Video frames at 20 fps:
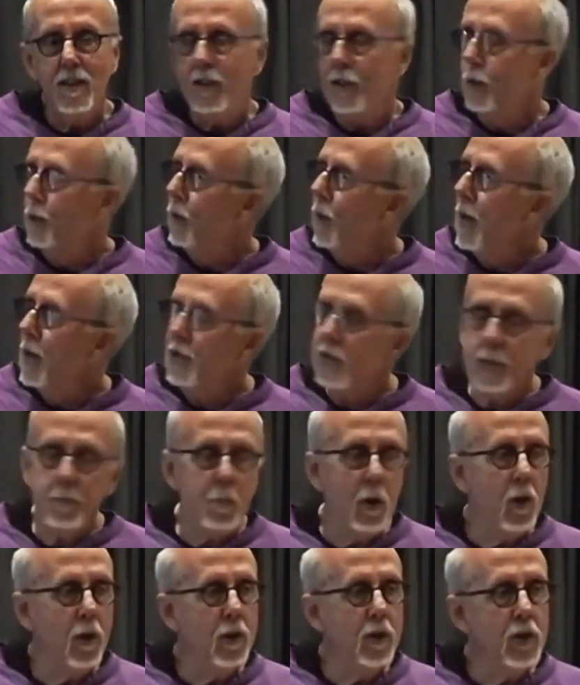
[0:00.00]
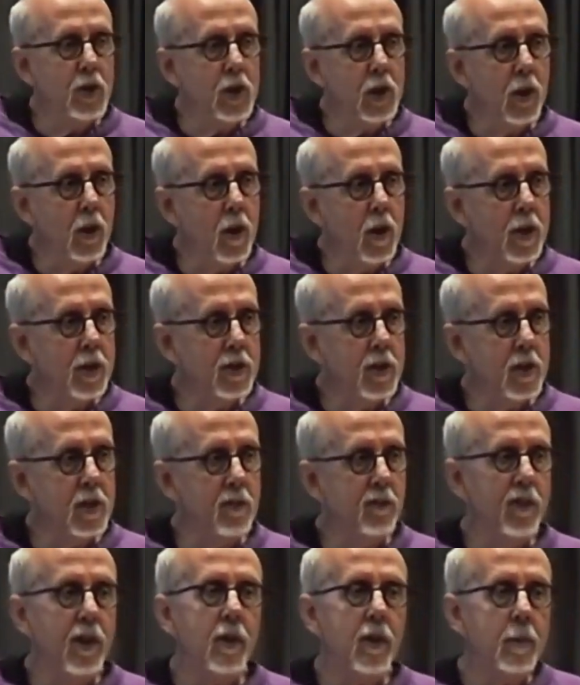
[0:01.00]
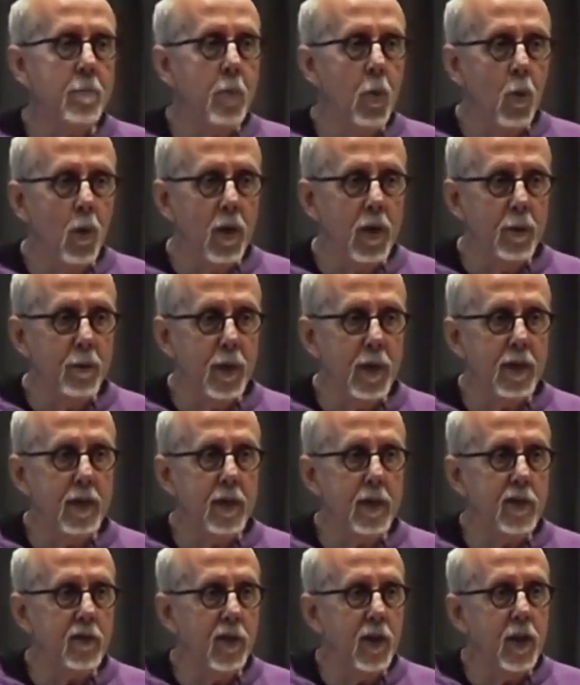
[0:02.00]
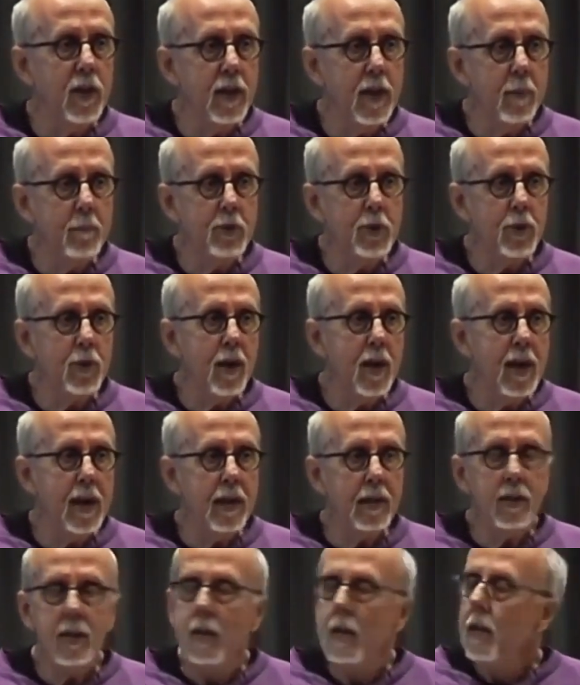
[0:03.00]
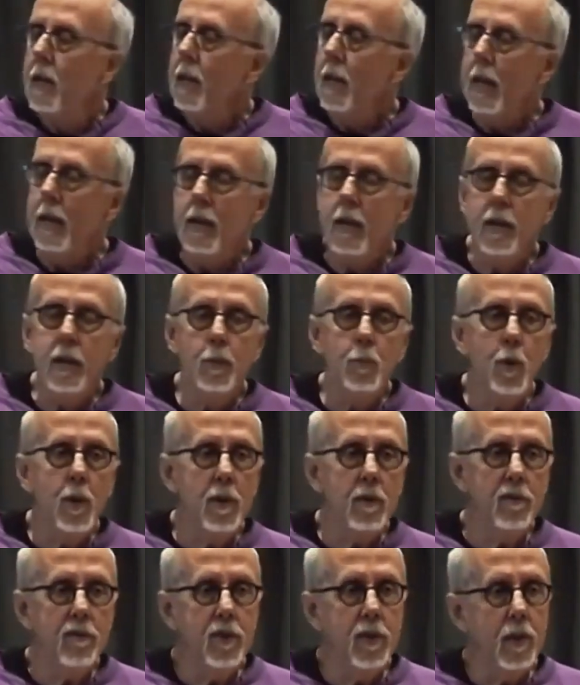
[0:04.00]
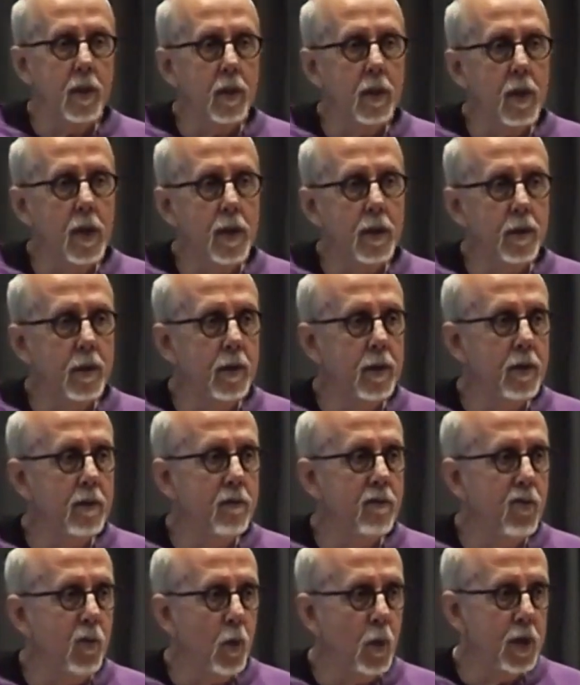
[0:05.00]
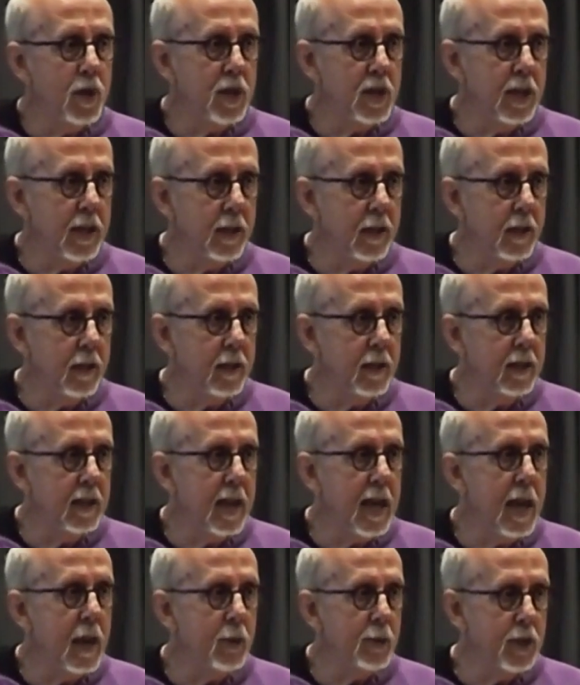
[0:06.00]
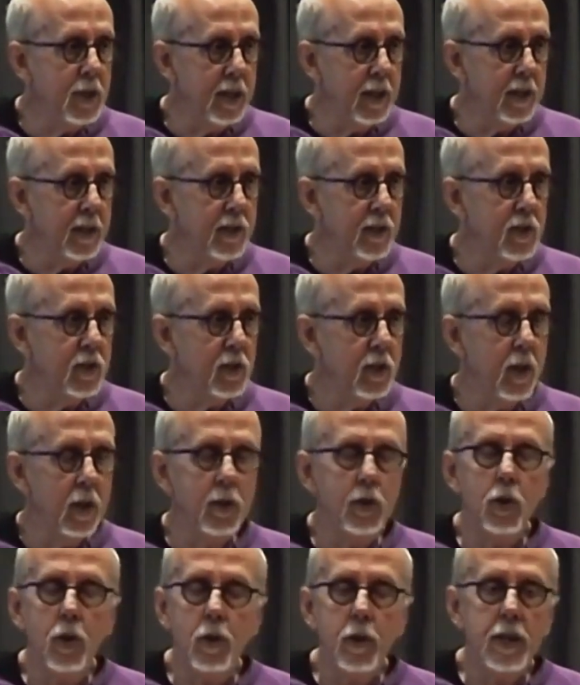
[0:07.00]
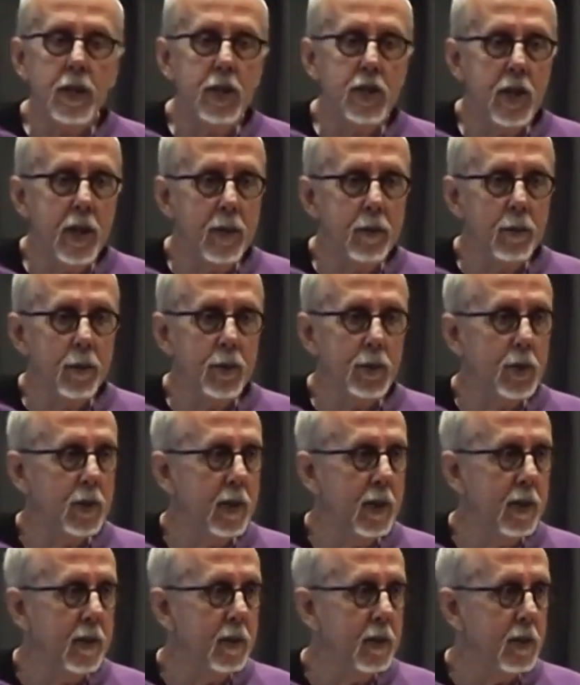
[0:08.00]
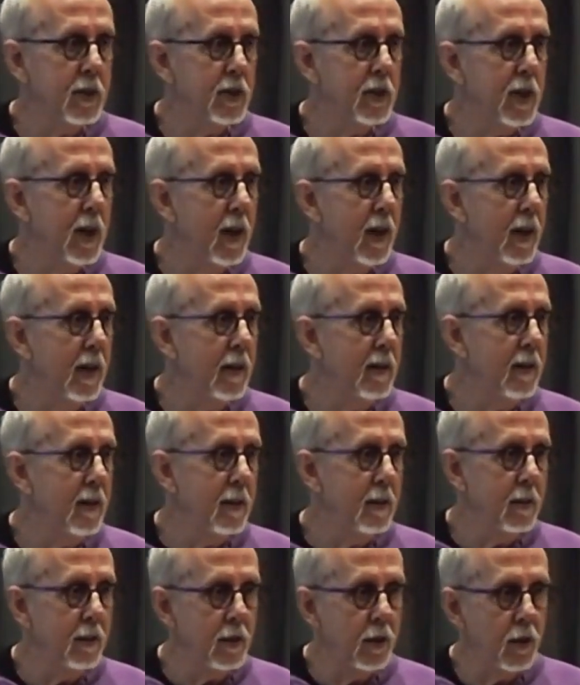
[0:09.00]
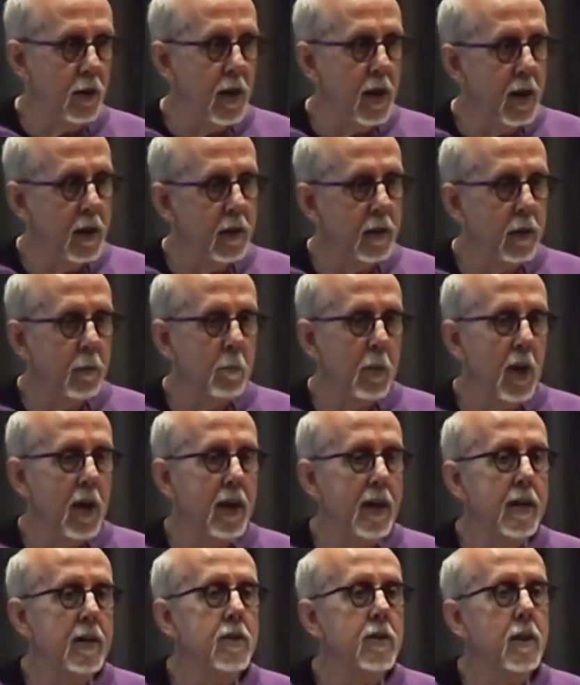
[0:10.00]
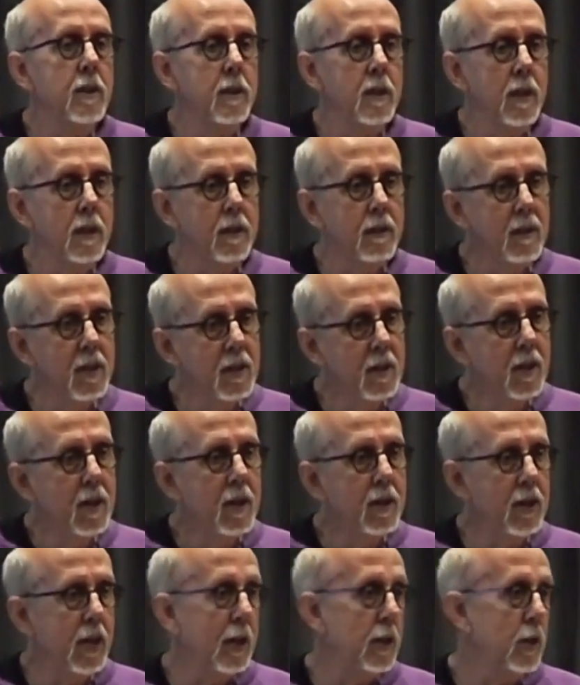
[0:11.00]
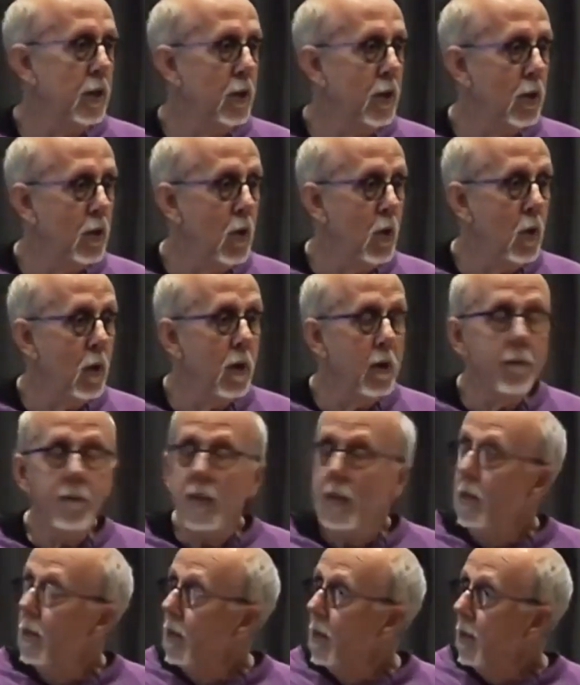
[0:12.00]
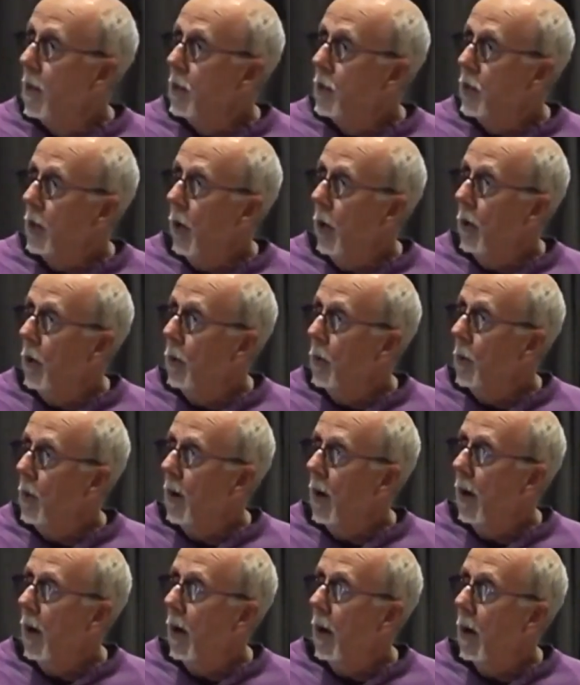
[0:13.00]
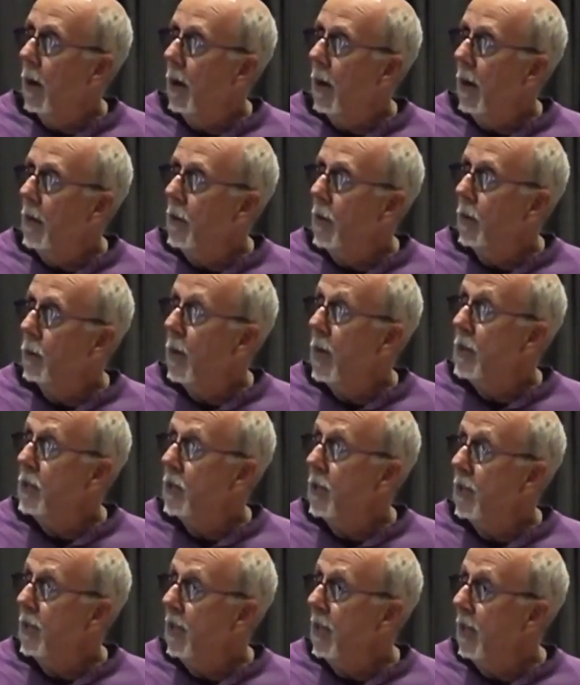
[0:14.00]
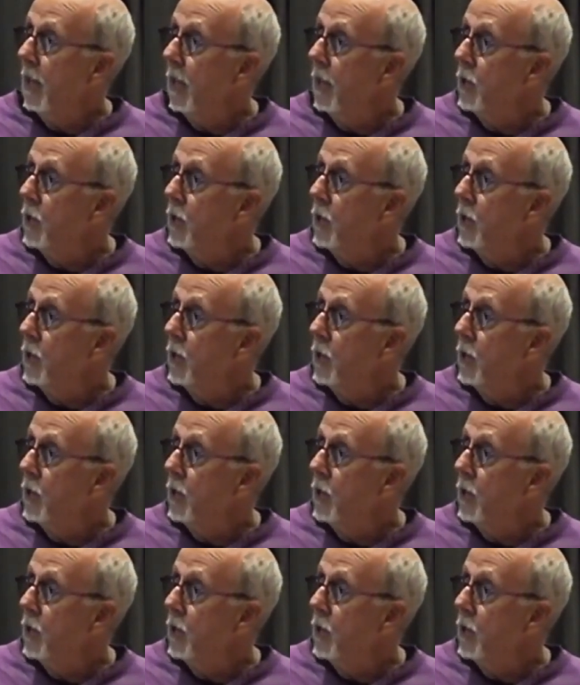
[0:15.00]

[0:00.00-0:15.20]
the crazy part of this law is it's very poorly written, it's very abstract, and any one of the 114 counties, attorney generals can decide that you're not in compliance and can take you to court. So, and the crazy thing